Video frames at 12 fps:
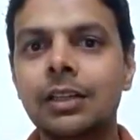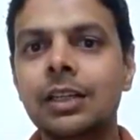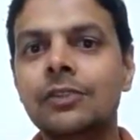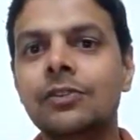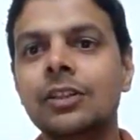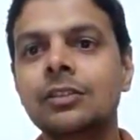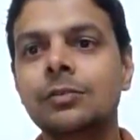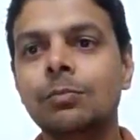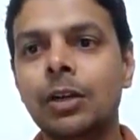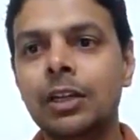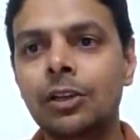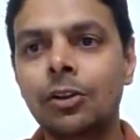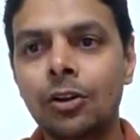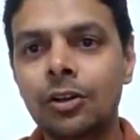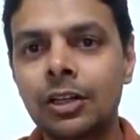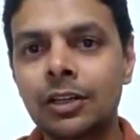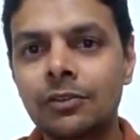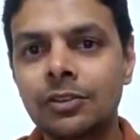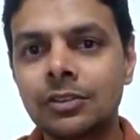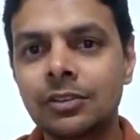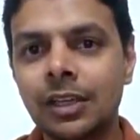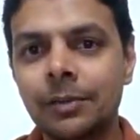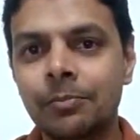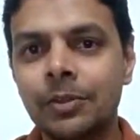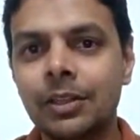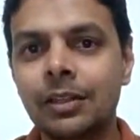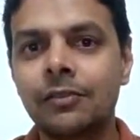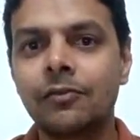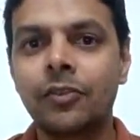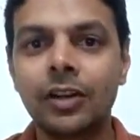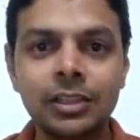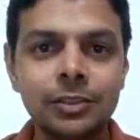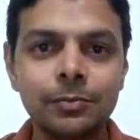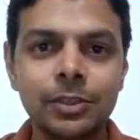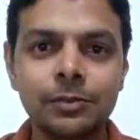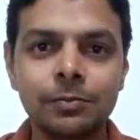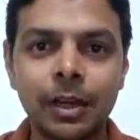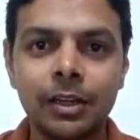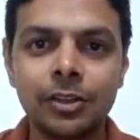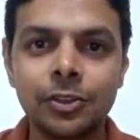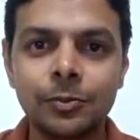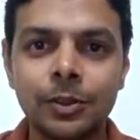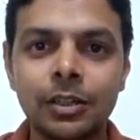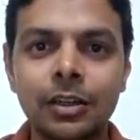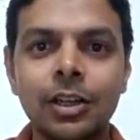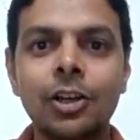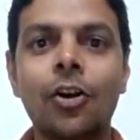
if there's money laundering which is happening, funds mismanagement,